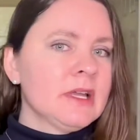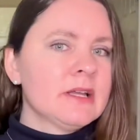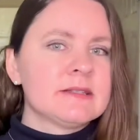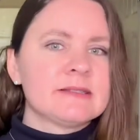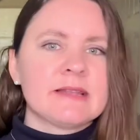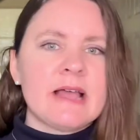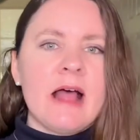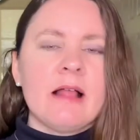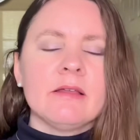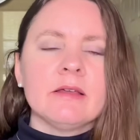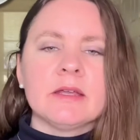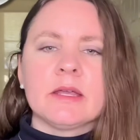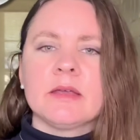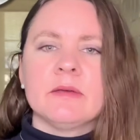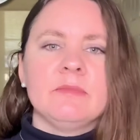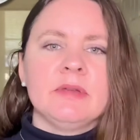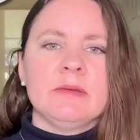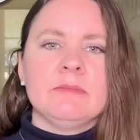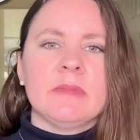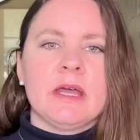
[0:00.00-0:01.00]
Salad can
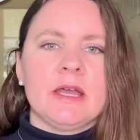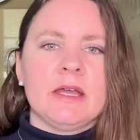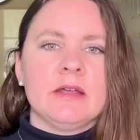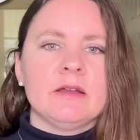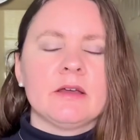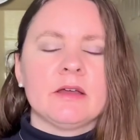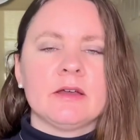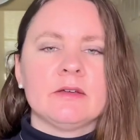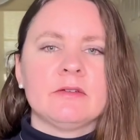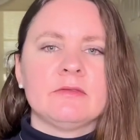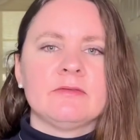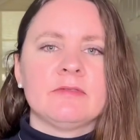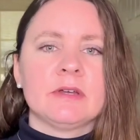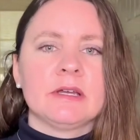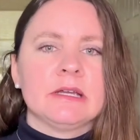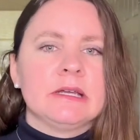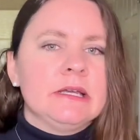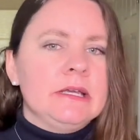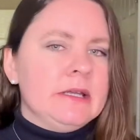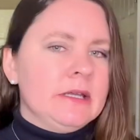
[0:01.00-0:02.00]
be made of
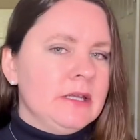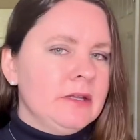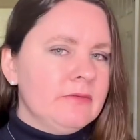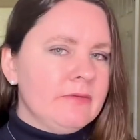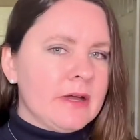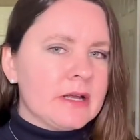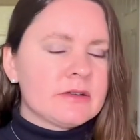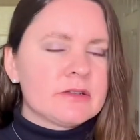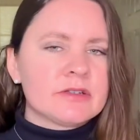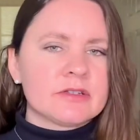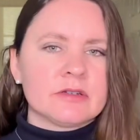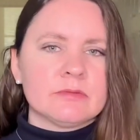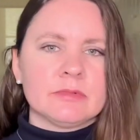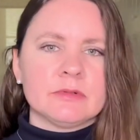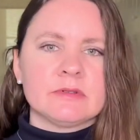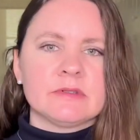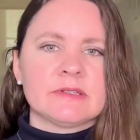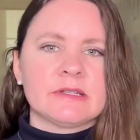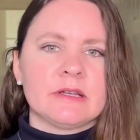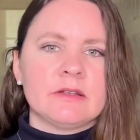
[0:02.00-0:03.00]
any
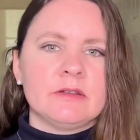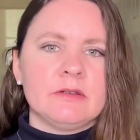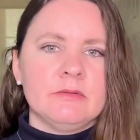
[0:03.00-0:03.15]
vegetables that